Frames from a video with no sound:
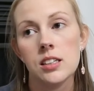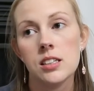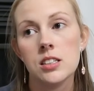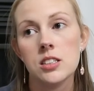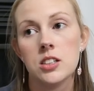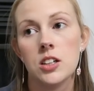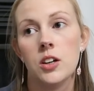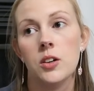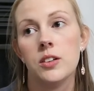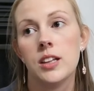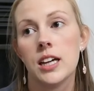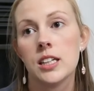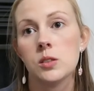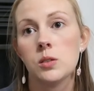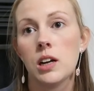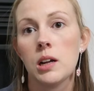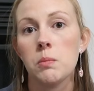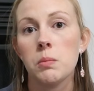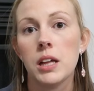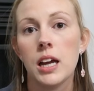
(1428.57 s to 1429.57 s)
So that's
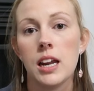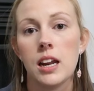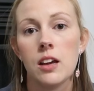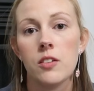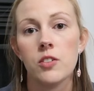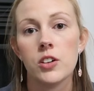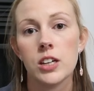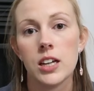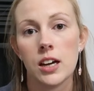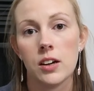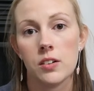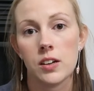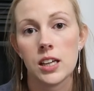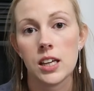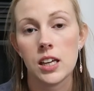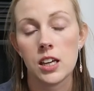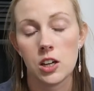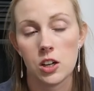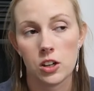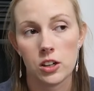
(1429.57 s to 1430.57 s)
what I'm planning for down
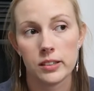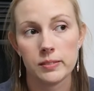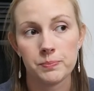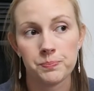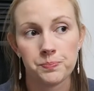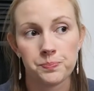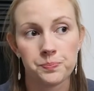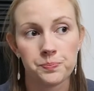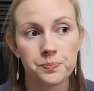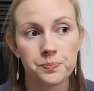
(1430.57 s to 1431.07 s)
here,